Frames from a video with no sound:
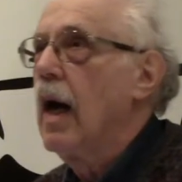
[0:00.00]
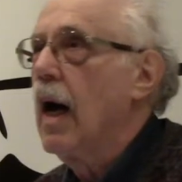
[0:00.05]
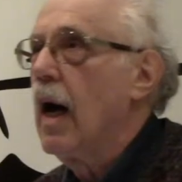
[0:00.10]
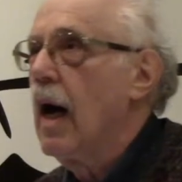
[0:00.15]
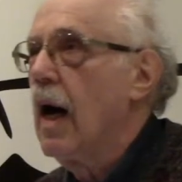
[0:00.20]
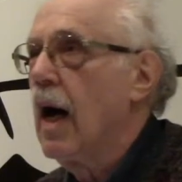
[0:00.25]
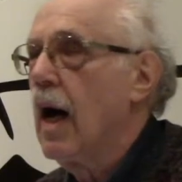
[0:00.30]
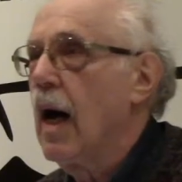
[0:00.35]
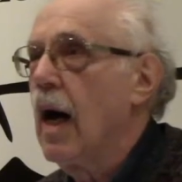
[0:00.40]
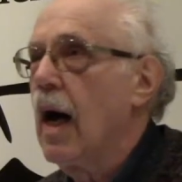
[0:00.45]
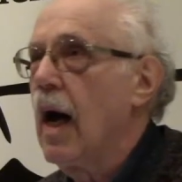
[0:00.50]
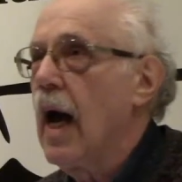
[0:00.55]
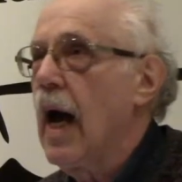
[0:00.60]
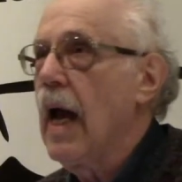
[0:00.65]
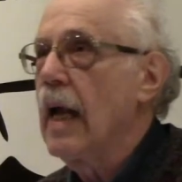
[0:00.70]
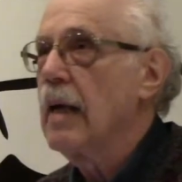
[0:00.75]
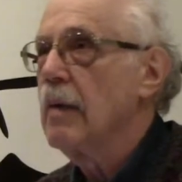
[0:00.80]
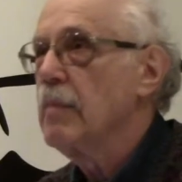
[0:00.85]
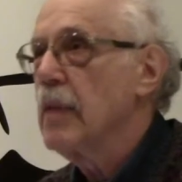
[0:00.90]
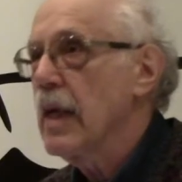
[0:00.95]

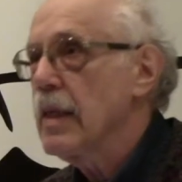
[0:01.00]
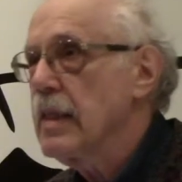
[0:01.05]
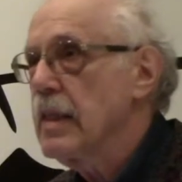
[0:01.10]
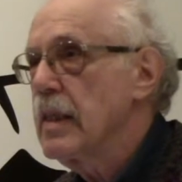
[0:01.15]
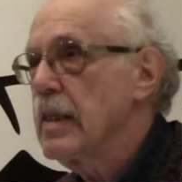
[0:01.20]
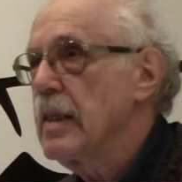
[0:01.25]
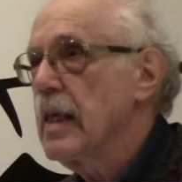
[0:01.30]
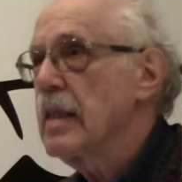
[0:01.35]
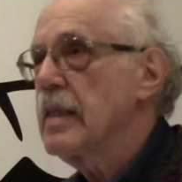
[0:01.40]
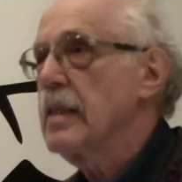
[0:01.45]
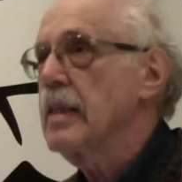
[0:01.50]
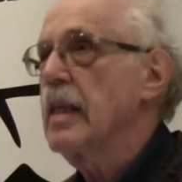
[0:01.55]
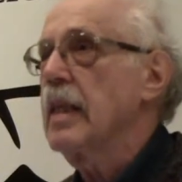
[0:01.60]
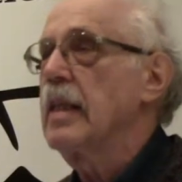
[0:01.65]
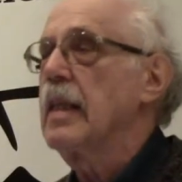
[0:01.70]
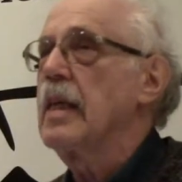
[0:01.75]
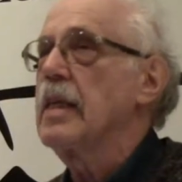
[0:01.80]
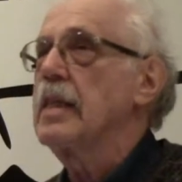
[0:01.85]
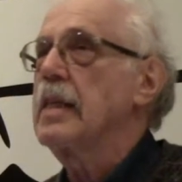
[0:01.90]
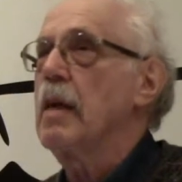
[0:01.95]
And I'm not
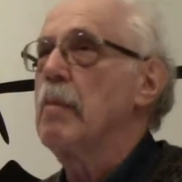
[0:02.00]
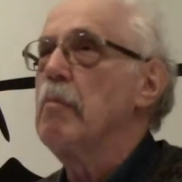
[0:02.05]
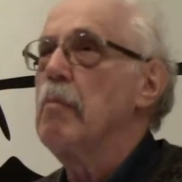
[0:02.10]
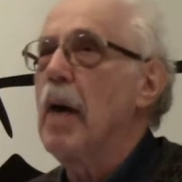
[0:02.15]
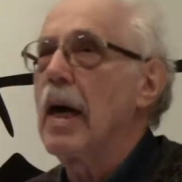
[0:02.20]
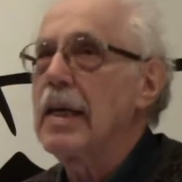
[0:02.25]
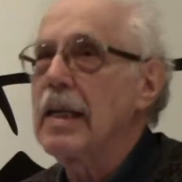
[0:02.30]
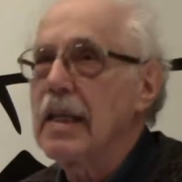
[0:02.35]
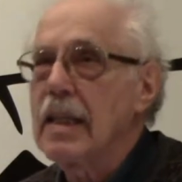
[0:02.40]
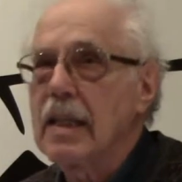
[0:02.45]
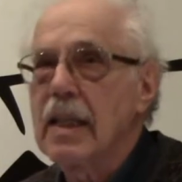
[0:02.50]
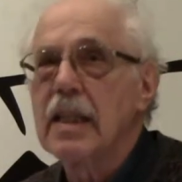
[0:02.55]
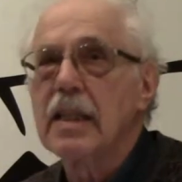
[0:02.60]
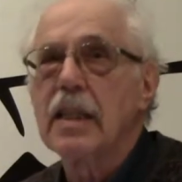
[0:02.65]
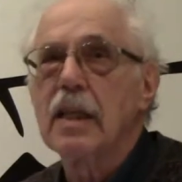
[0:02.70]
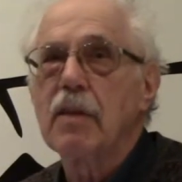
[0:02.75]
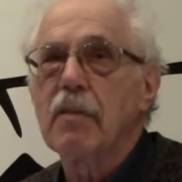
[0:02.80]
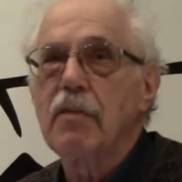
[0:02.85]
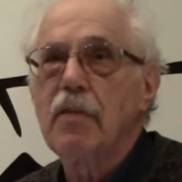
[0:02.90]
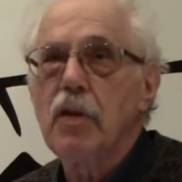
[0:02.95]
suggesting there's some
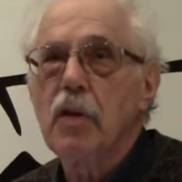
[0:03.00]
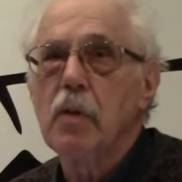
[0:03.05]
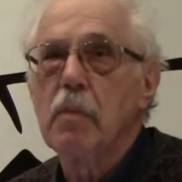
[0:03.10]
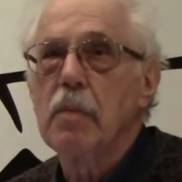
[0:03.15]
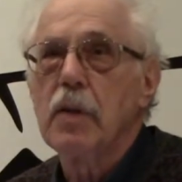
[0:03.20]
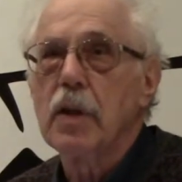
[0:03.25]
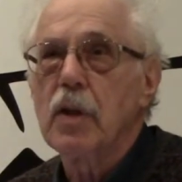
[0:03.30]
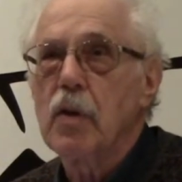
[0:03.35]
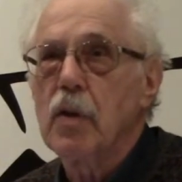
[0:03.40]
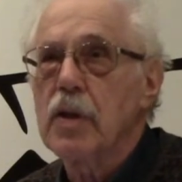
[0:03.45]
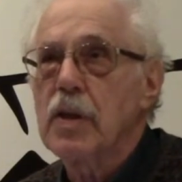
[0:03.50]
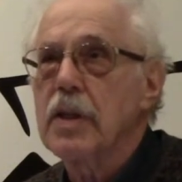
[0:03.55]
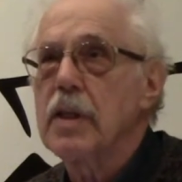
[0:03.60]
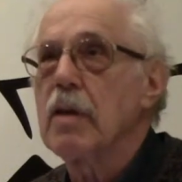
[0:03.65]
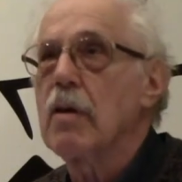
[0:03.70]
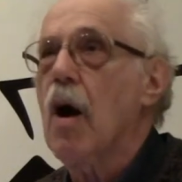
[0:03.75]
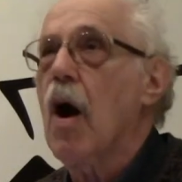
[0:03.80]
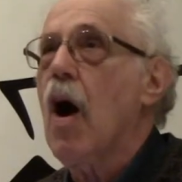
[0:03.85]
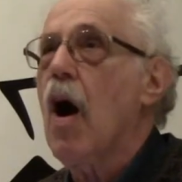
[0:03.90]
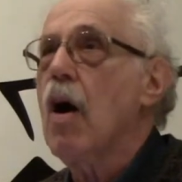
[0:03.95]
monolithic view, because
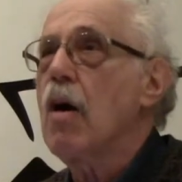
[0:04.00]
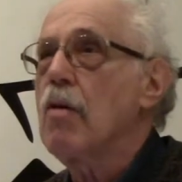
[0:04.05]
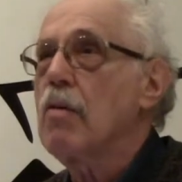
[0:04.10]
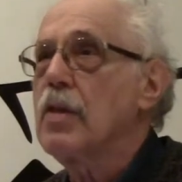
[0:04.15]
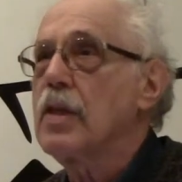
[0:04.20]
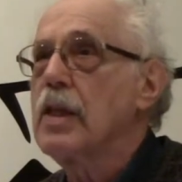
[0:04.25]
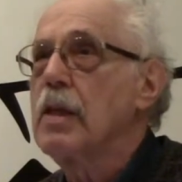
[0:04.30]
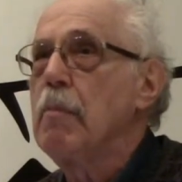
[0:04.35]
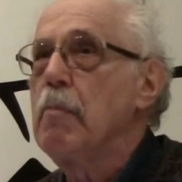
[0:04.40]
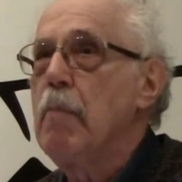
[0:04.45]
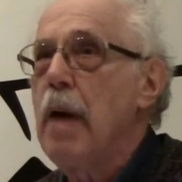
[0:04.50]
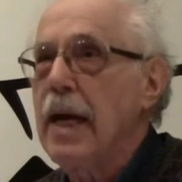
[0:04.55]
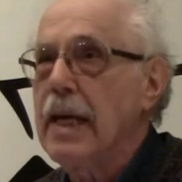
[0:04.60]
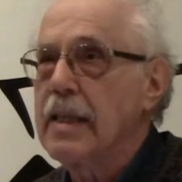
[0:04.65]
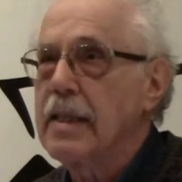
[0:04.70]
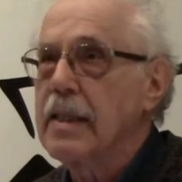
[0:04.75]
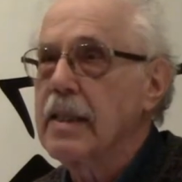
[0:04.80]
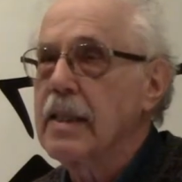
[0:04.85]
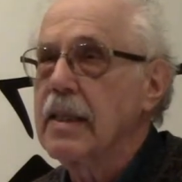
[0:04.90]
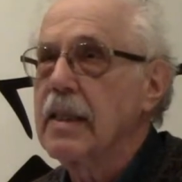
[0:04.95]
there are
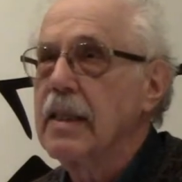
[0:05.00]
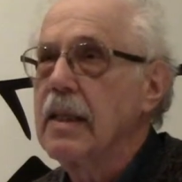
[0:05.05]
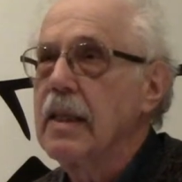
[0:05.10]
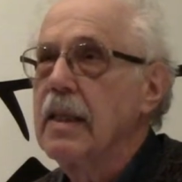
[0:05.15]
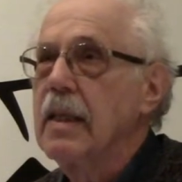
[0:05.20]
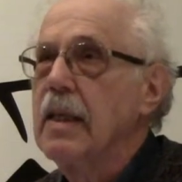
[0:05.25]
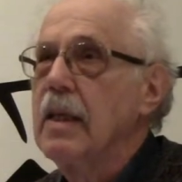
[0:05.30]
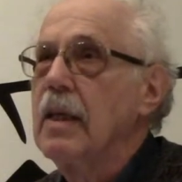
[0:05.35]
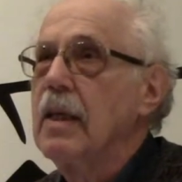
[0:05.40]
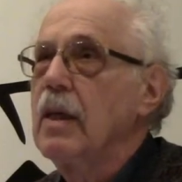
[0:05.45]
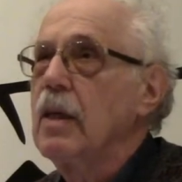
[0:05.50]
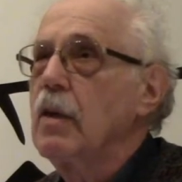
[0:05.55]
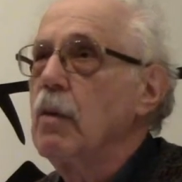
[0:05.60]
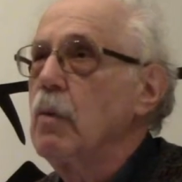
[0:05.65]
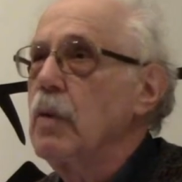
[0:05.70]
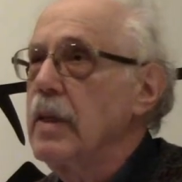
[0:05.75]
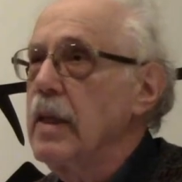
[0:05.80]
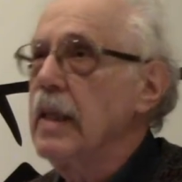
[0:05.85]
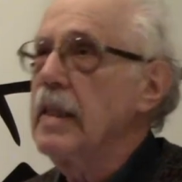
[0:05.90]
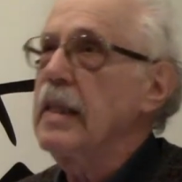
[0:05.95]
debates
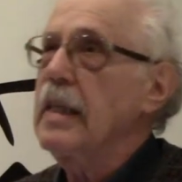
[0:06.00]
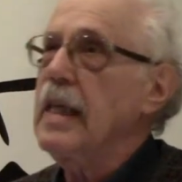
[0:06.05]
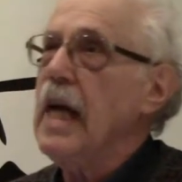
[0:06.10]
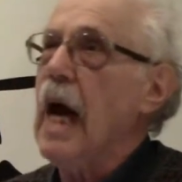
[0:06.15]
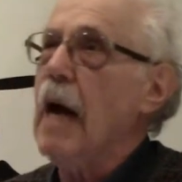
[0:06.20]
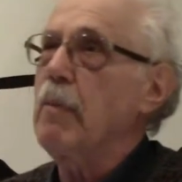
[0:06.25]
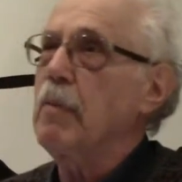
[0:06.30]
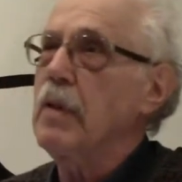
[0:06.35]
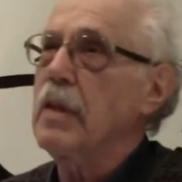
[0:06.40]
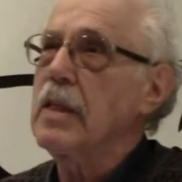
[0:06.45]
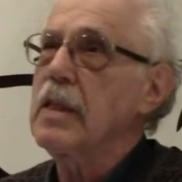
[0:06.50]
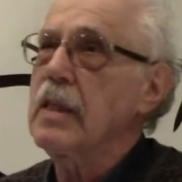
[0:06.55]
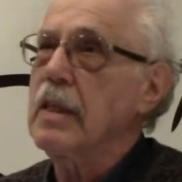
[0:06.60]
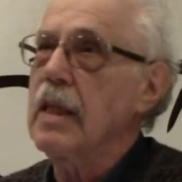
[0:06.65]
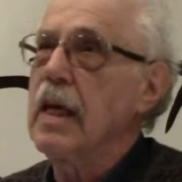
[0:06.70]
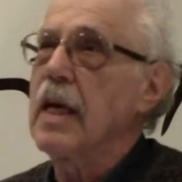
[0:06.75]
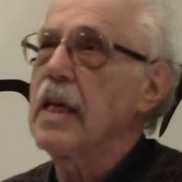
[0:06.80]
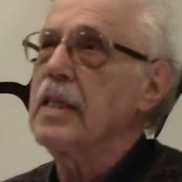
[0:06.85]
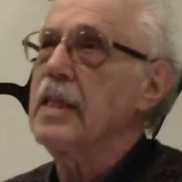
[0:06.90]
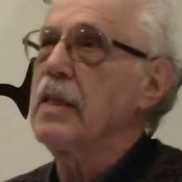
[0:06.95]
within the capitalist
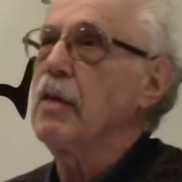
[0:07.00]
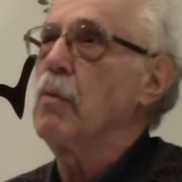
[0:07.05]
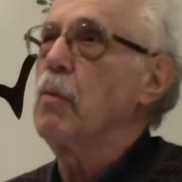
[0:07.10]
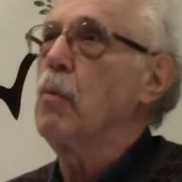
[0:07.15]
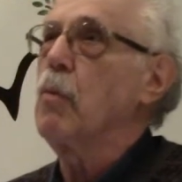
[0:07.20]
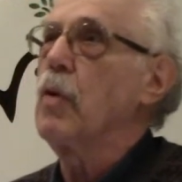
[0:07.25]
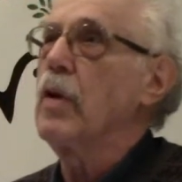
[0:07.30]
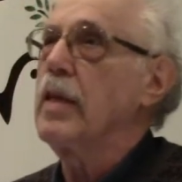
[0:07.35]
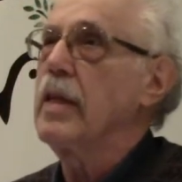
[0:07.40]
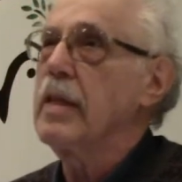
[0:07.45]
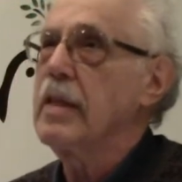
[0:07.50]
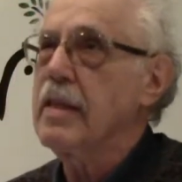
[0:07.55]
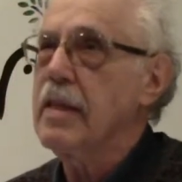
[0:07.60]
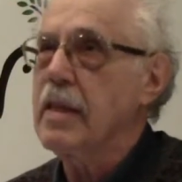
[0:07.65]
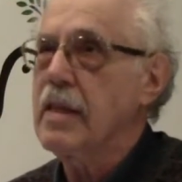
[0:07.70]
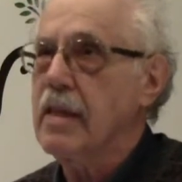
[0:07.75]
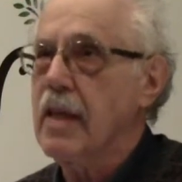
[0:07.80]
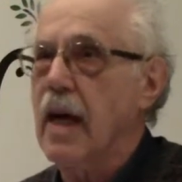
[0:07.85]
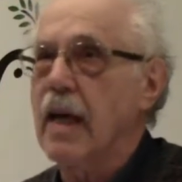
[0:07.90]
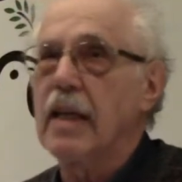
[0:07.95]
class and within
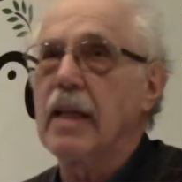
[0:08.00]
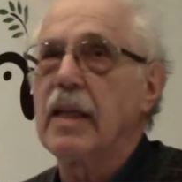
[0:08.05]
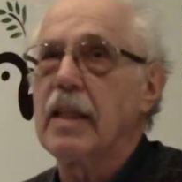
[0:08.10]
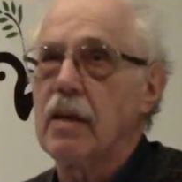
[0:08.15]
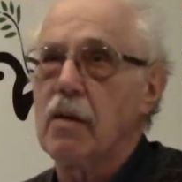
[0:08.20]
society.